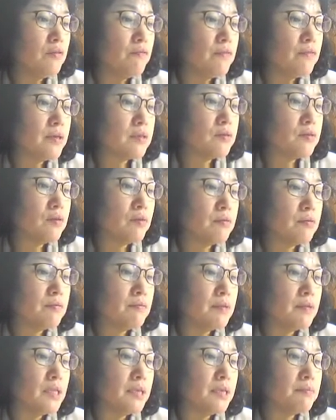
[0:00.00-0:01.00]
effect of
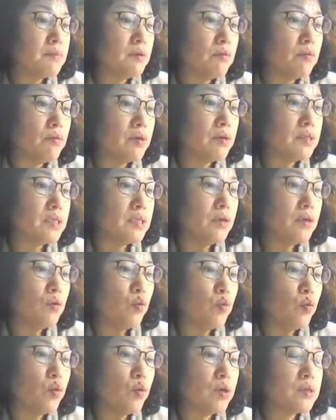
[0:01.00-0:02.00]
flipped learning
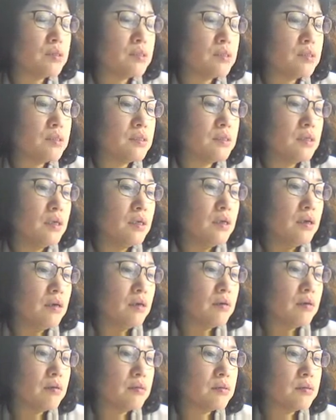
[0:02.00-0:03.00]
was
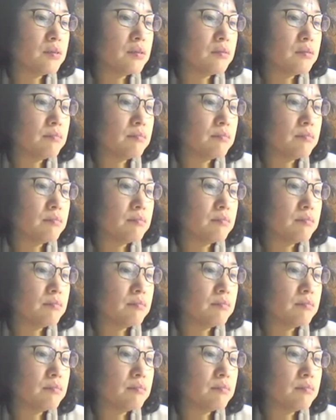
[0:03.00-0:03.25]
uh,